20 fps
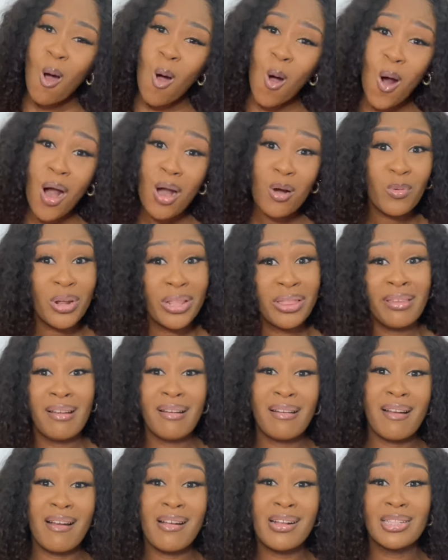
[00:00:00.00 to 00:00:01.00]
or with
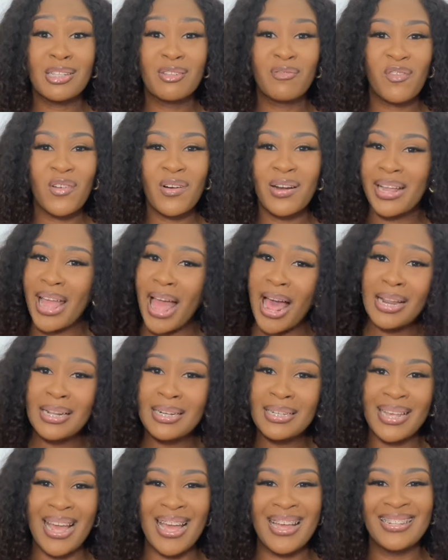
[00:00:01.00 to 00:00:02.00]
your girls for
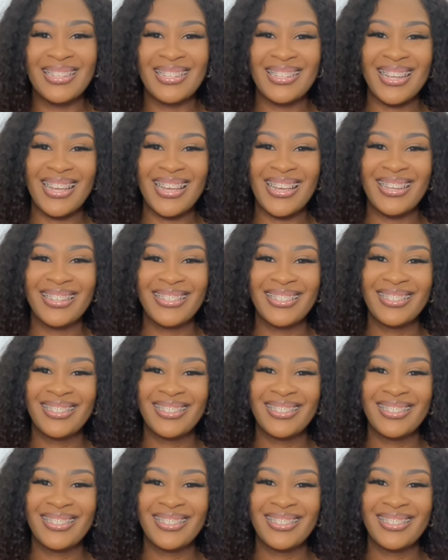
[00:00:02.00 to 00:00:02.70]
Galentine's Day.